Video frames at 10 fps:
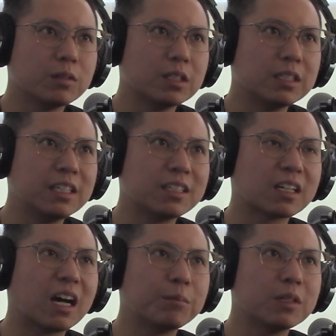need to
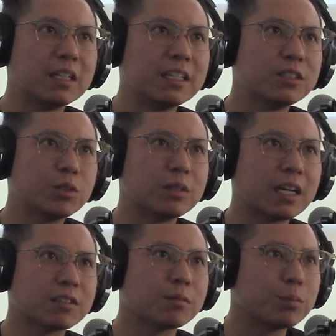come into it
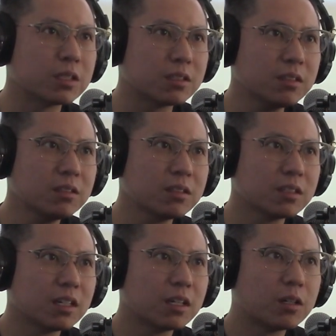as a business
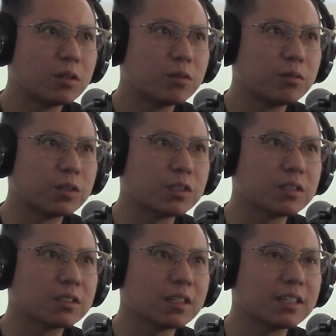
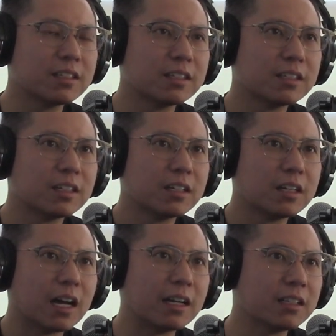versus like,
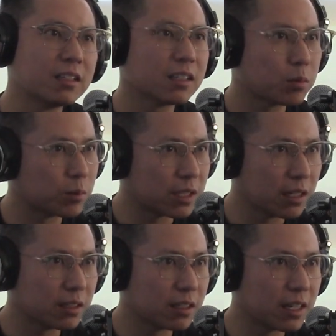and I think that's what we're
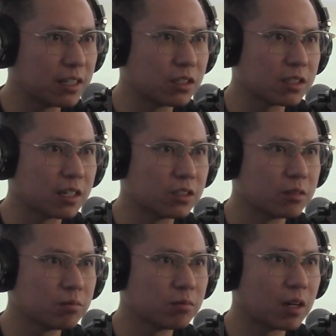telling the agents that are
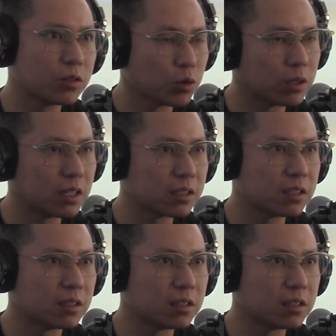joining us